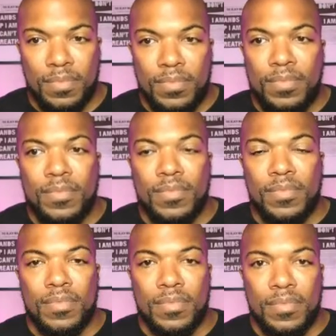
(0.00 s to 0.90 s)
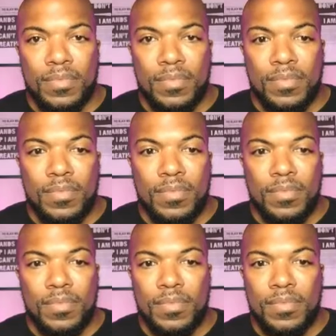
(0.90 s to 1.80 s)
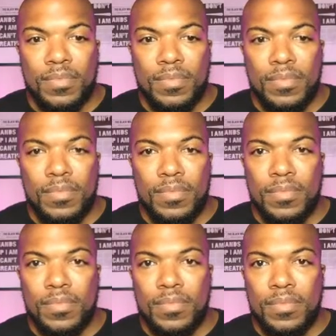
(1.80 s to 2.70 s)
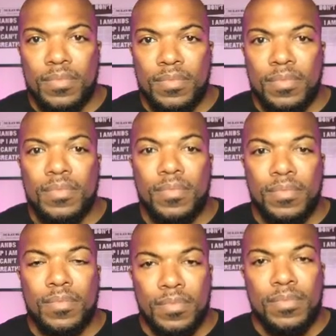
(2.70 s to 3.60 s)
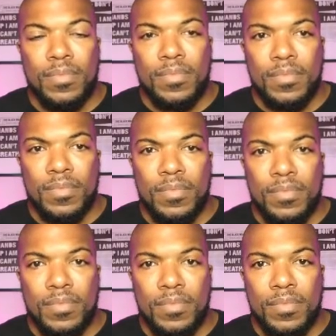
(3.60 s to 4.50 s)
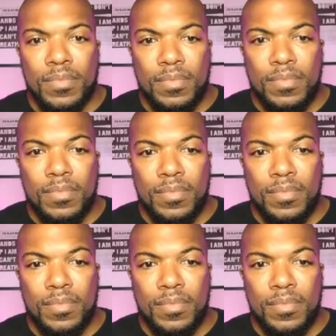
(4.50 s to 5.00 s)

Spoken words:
[no speech]